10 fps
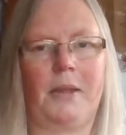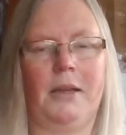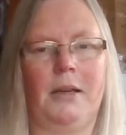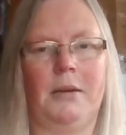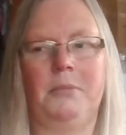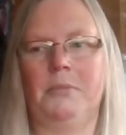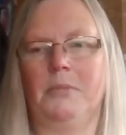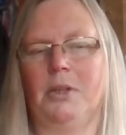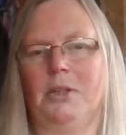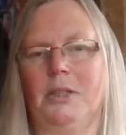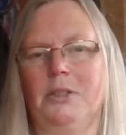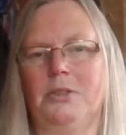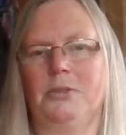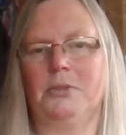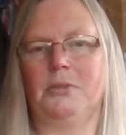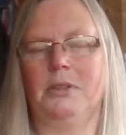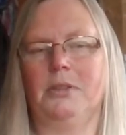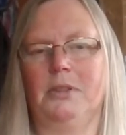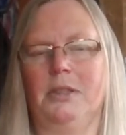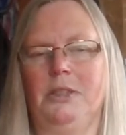I
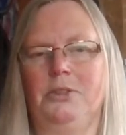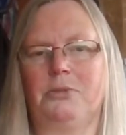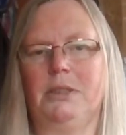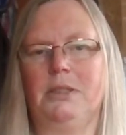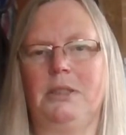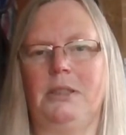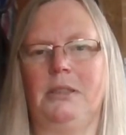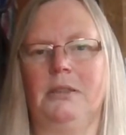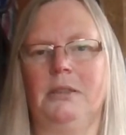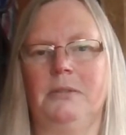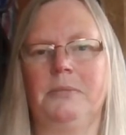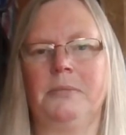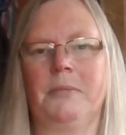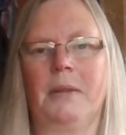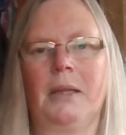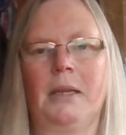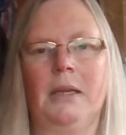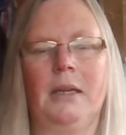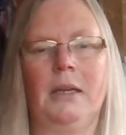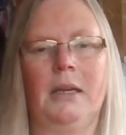saw an interesting
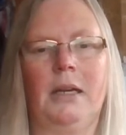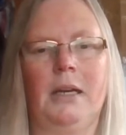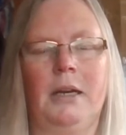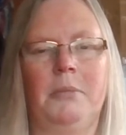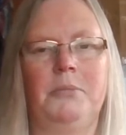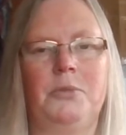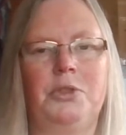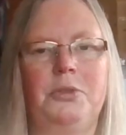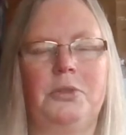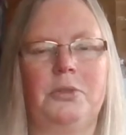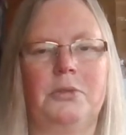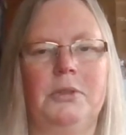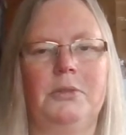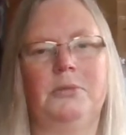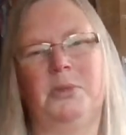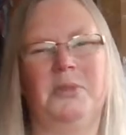tutorial,